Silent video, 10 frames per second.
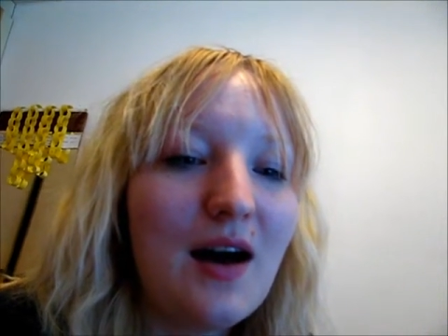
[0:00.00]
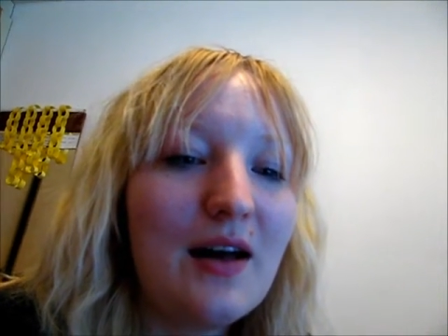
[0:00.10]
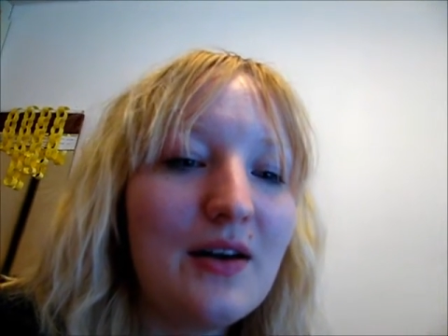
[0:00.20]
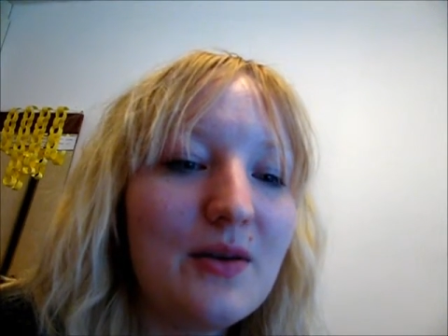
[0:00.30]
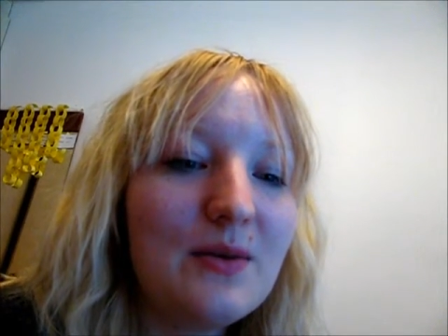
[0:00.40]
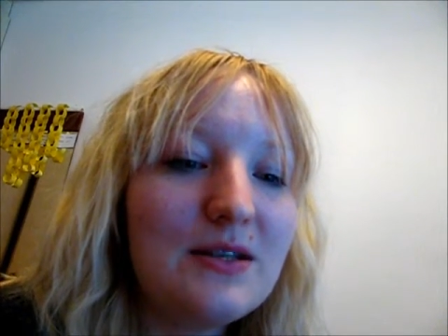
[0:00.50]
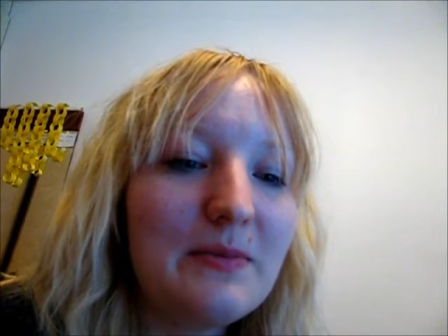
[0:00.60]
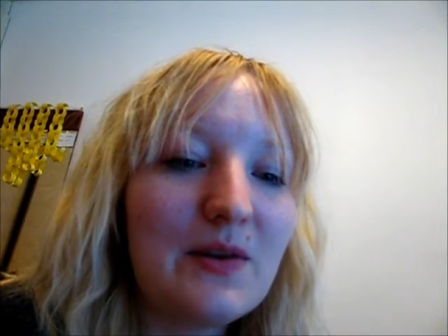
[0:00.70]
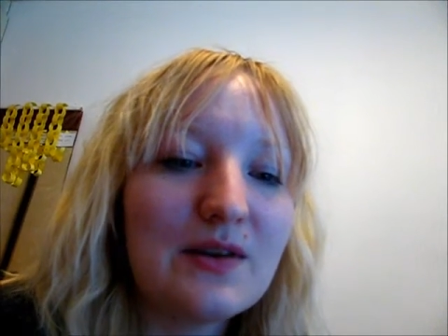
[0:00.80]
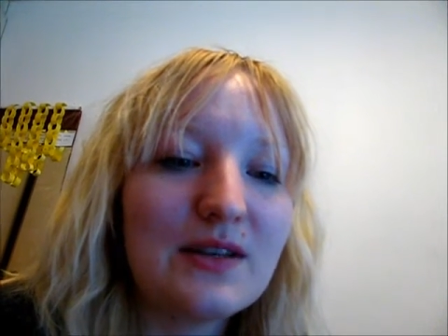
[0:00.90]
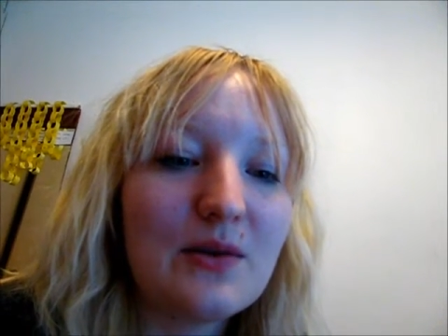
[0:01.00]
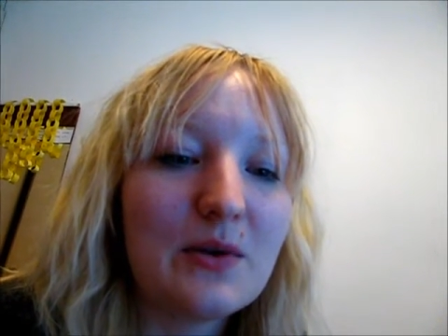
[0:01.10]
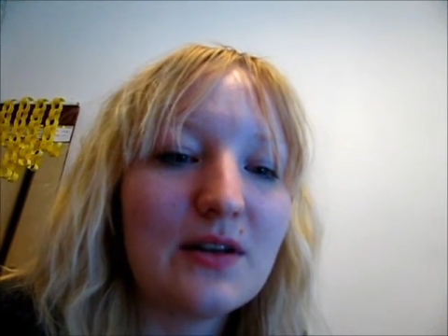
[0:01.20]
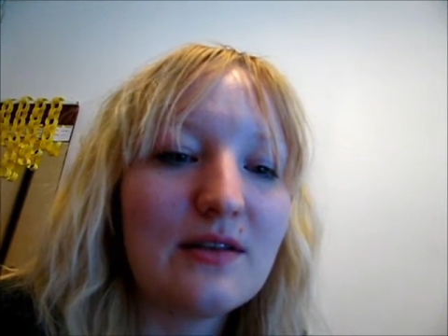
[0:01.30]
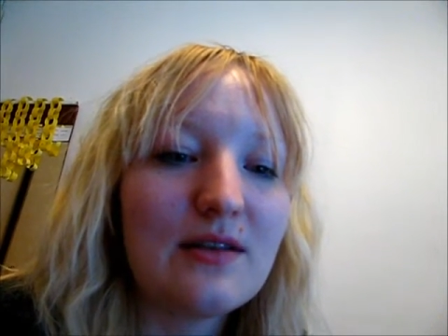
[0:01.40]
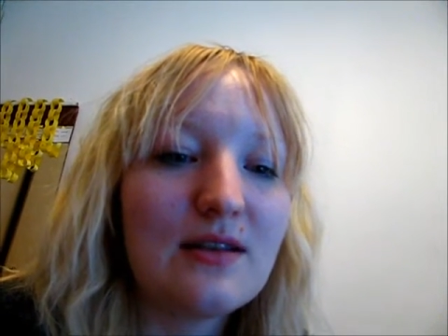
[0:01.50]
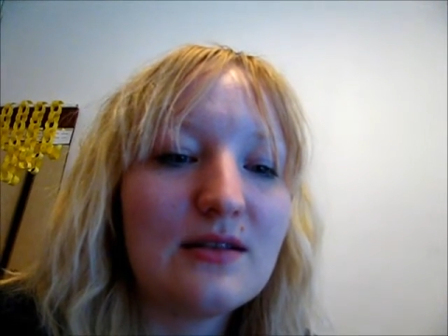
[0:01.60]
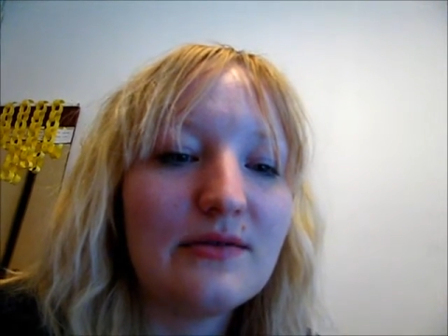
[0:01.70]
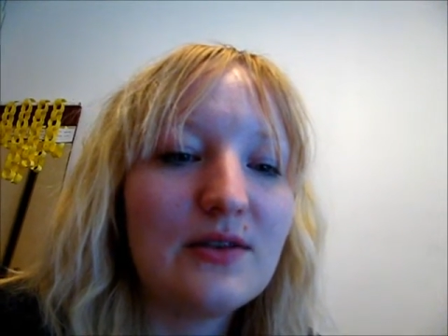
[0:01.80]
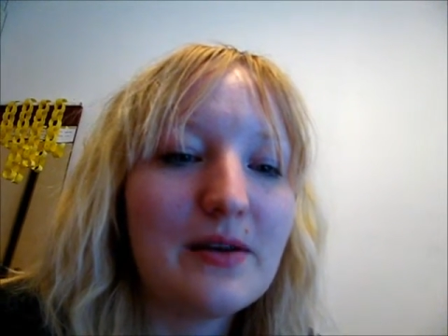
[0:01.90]
I know it's because I want
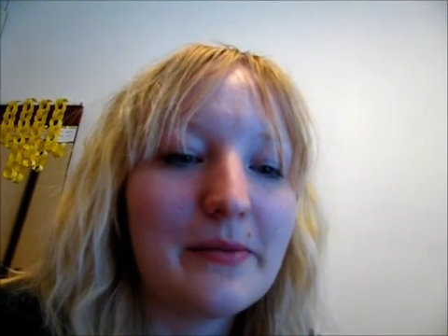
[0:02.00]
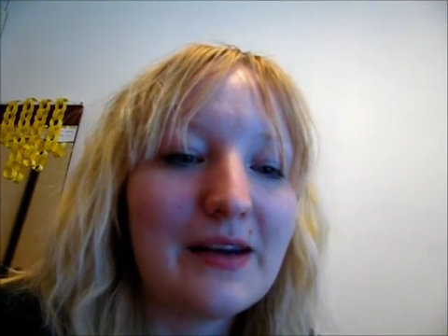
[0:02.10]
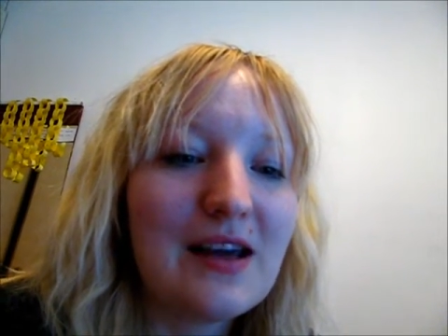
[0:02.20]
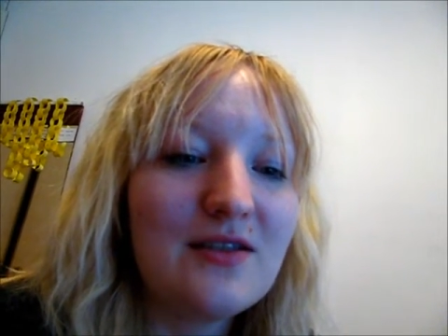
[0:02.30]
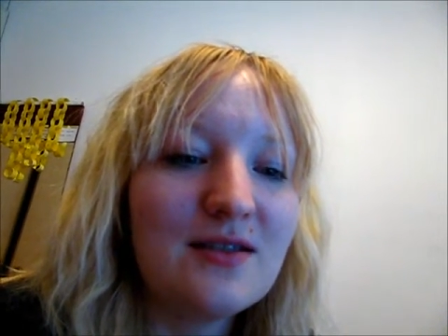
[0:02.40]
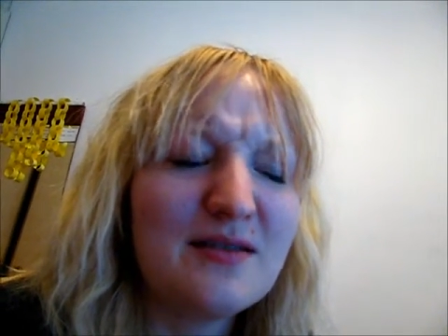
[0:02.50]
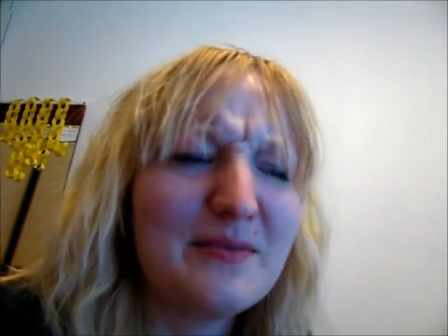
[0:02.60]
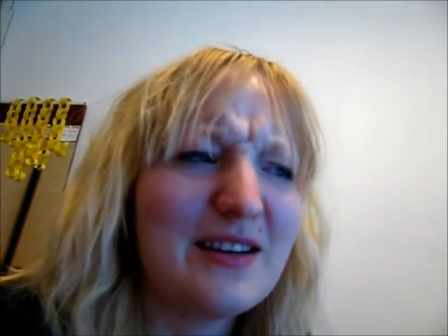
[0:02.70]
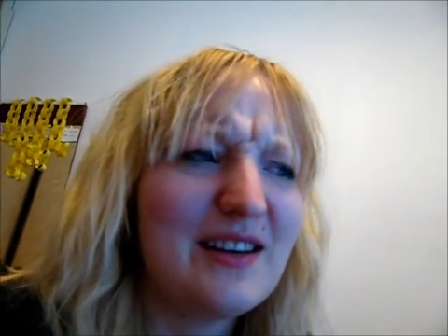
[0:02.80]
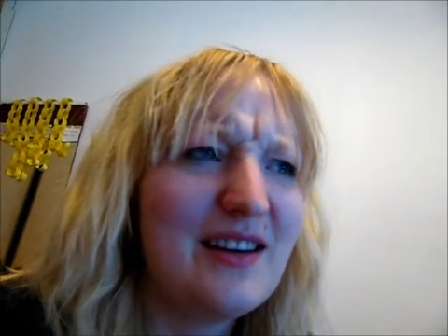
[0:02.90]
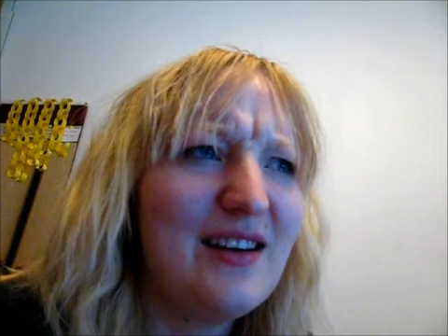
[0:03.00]
these few applications, but